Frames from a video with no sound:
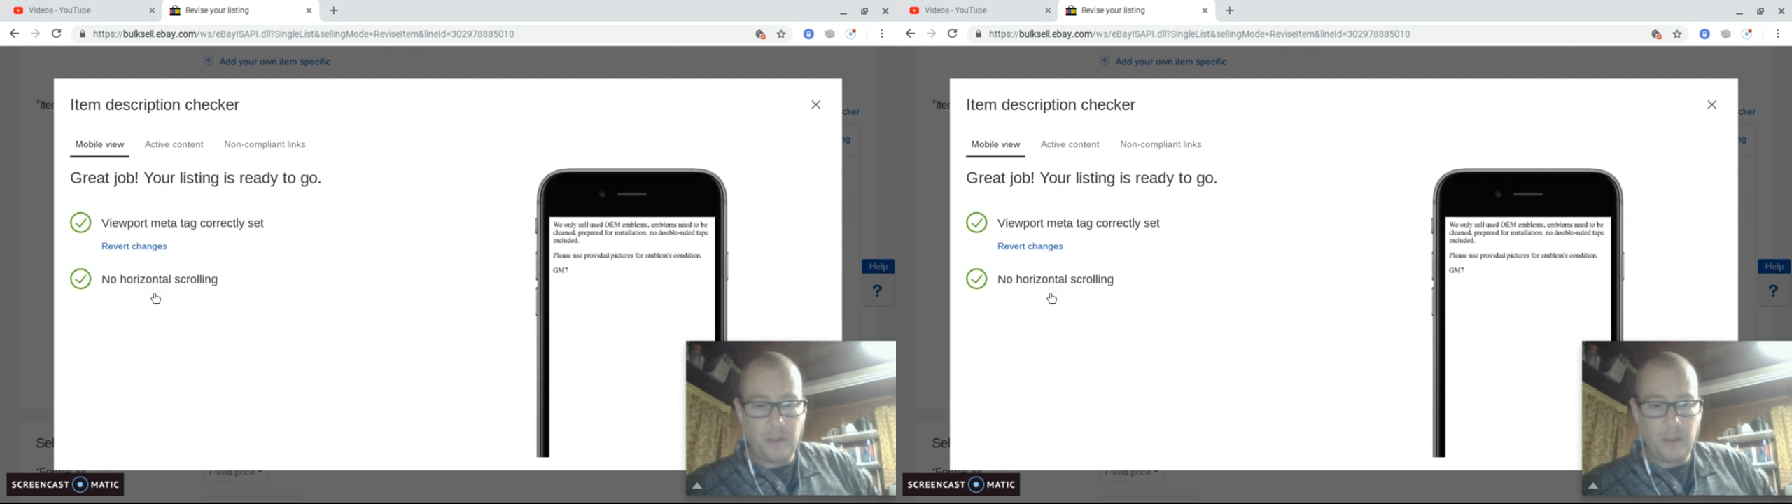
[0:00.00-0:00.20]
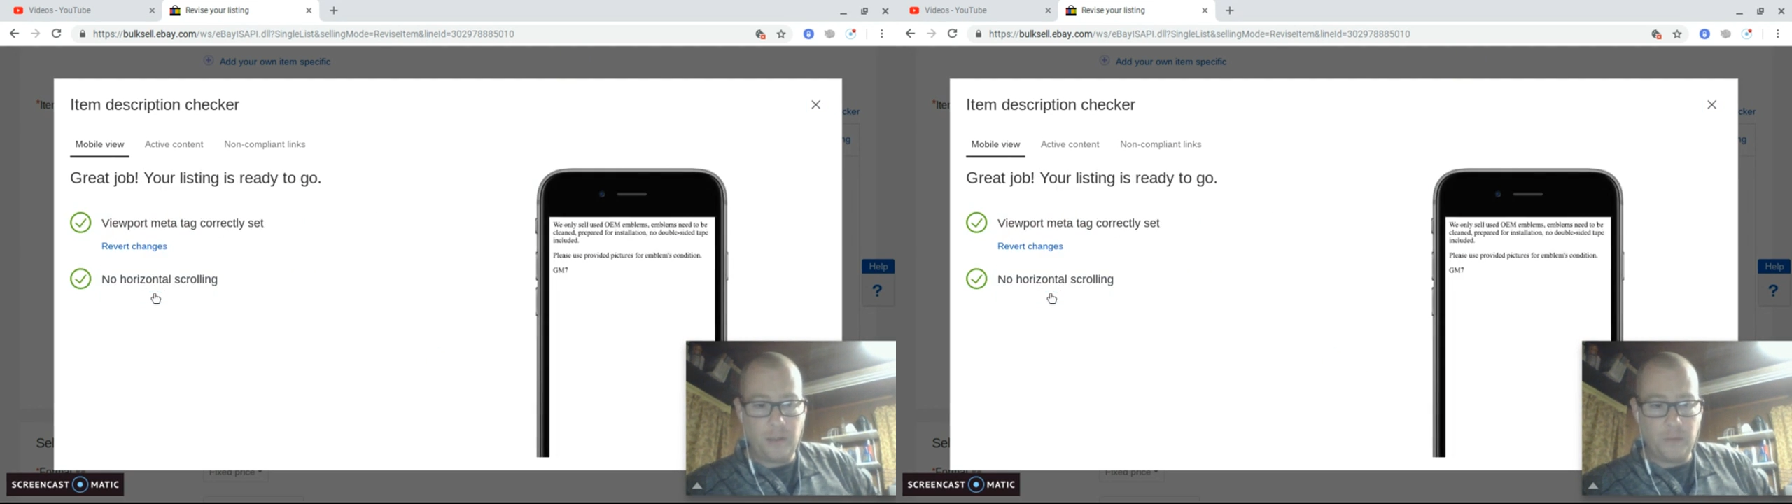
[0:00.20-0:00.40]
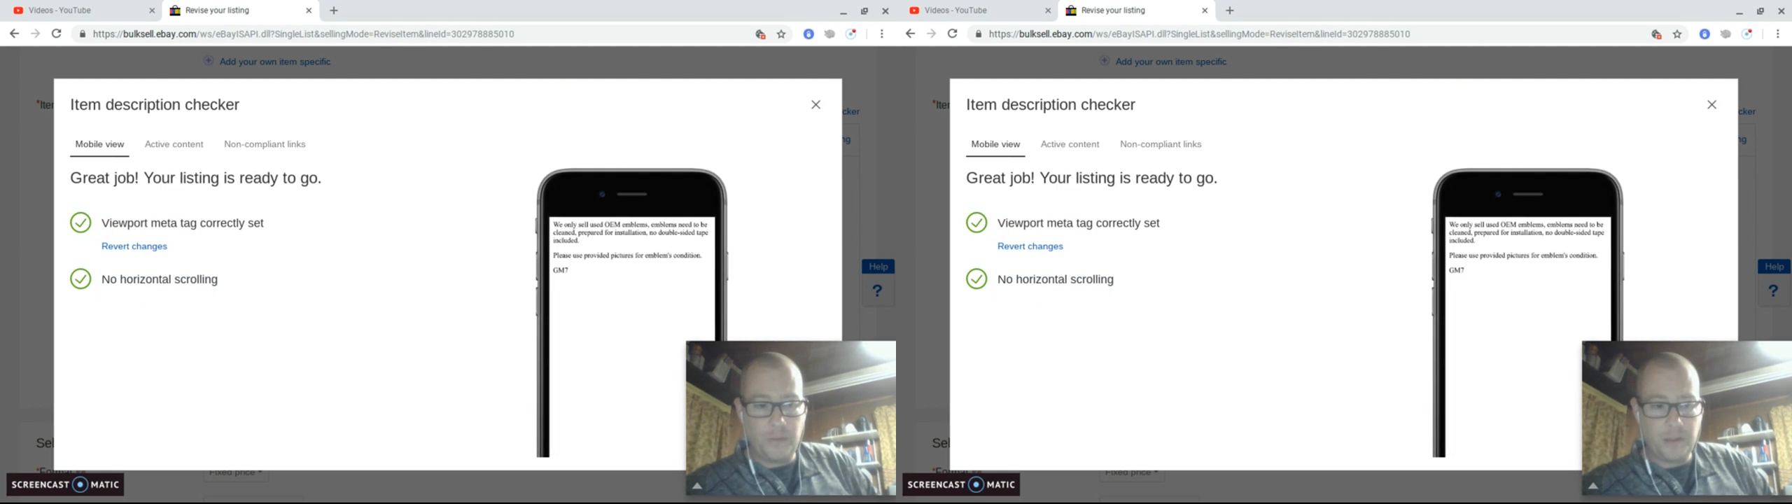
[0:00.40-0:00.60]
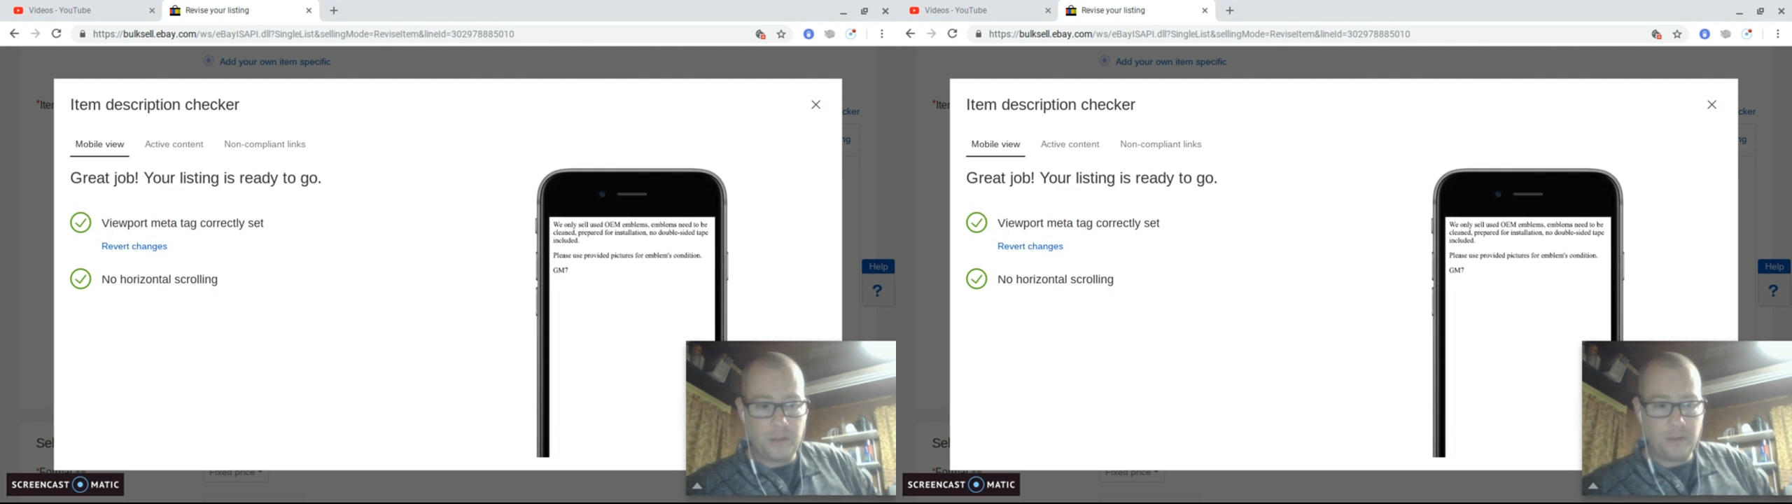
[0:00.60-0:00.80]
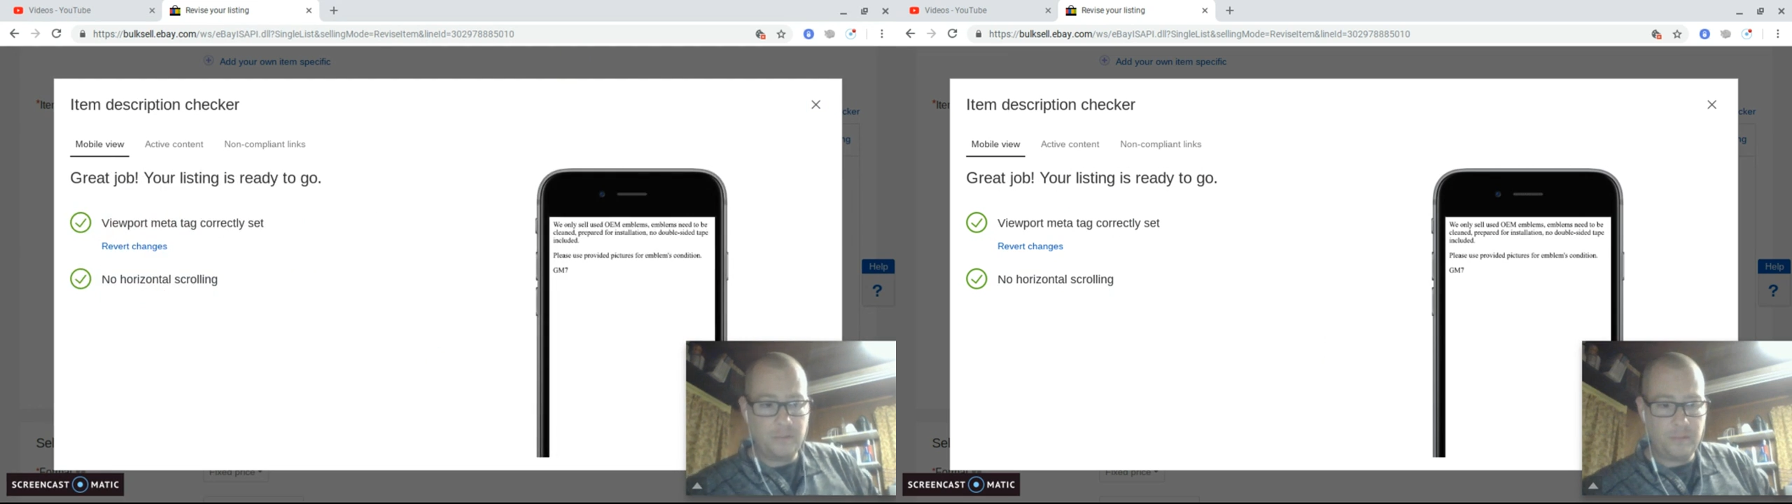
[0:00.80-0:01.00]
It'll fix
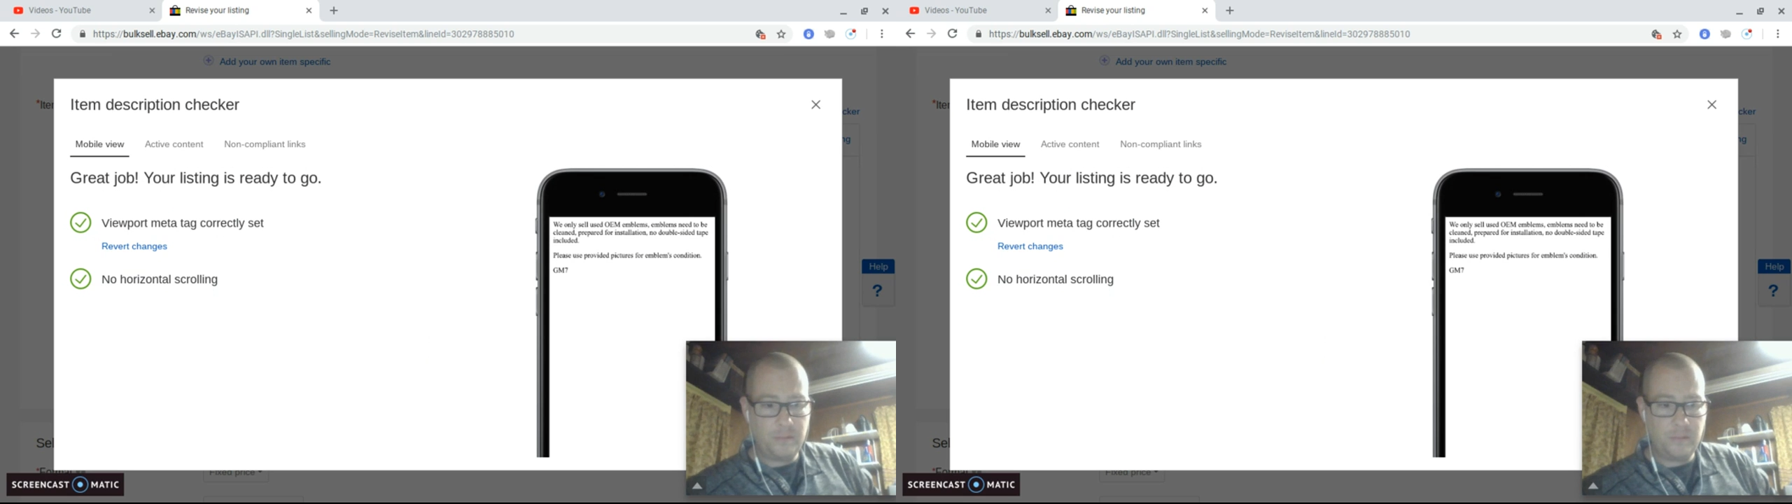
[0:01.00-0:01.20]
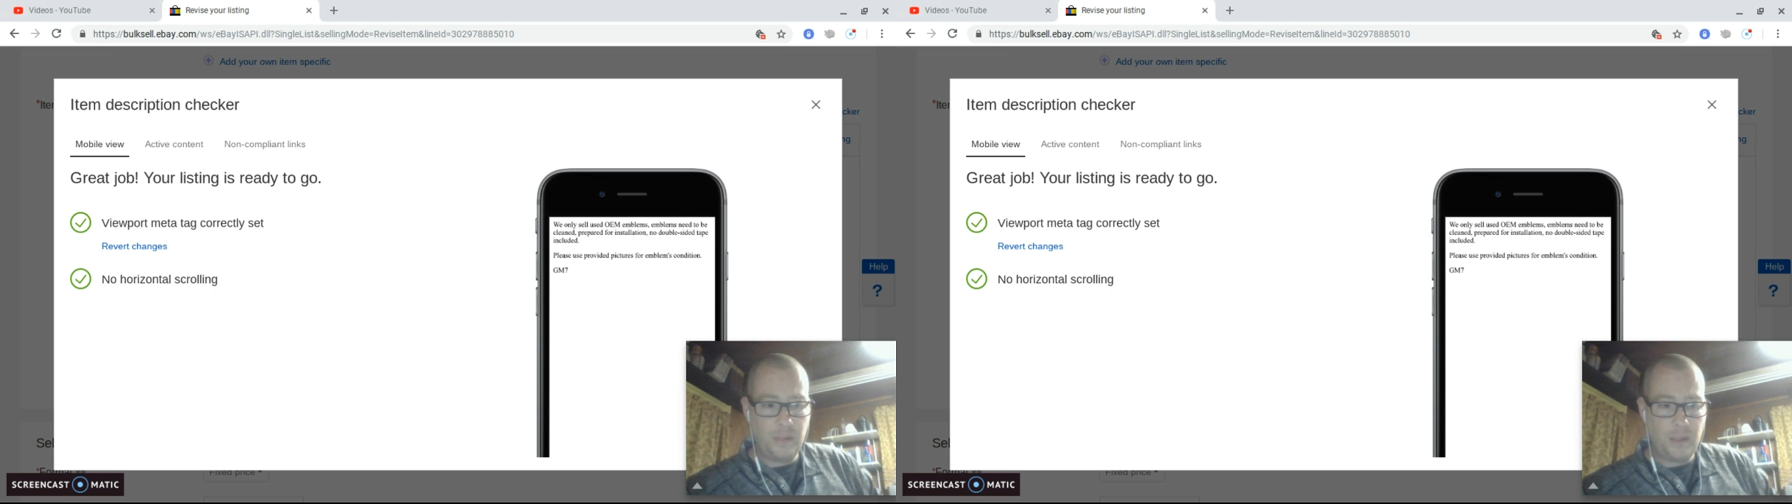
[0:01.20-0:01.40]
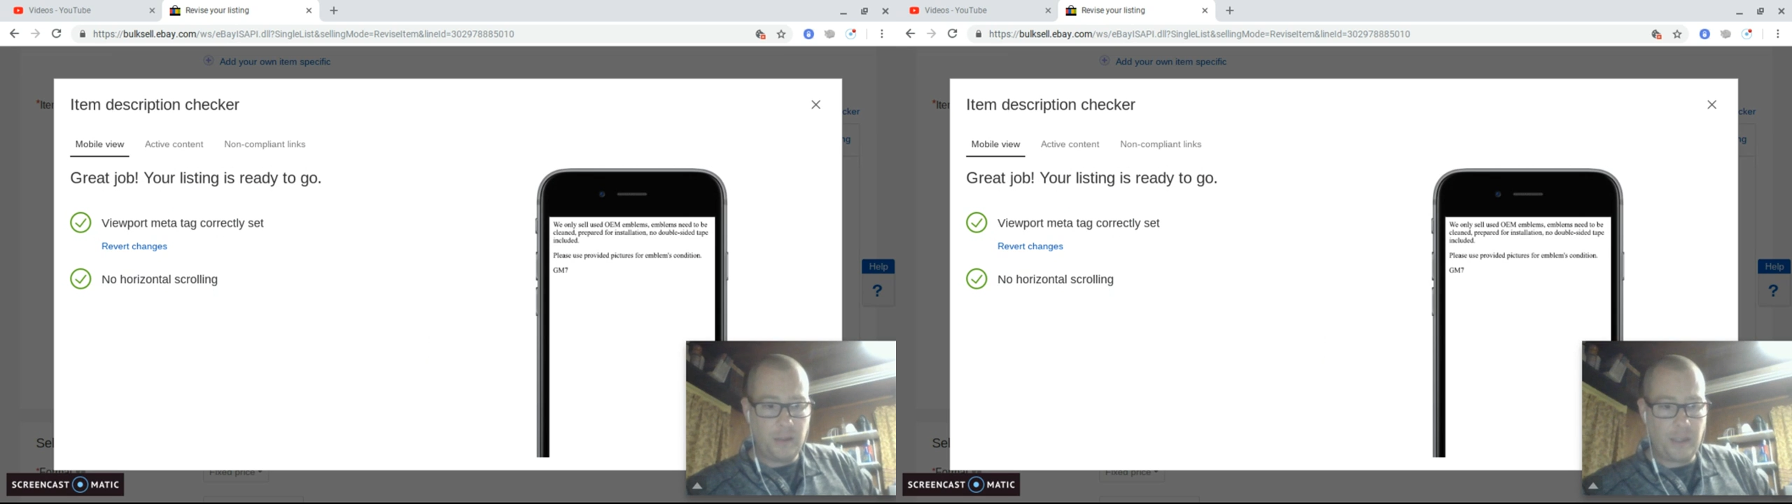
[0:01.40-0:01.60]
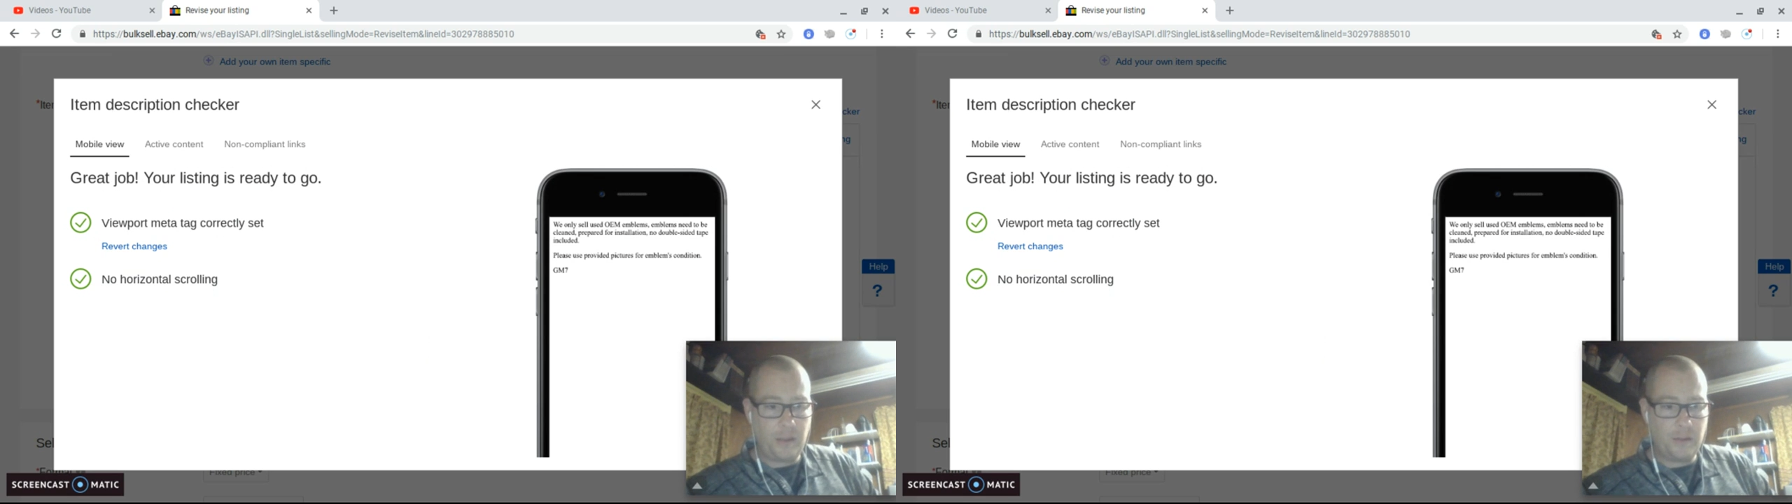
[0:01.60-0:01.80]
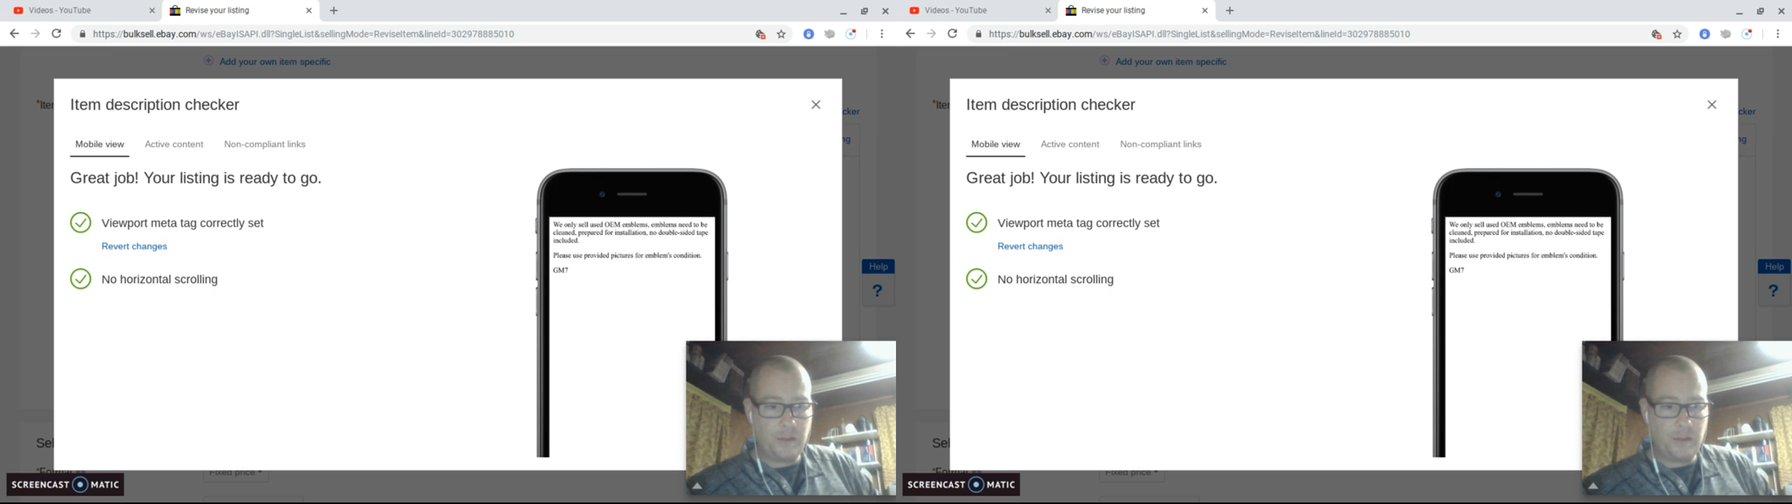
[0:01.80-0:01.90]
it. Now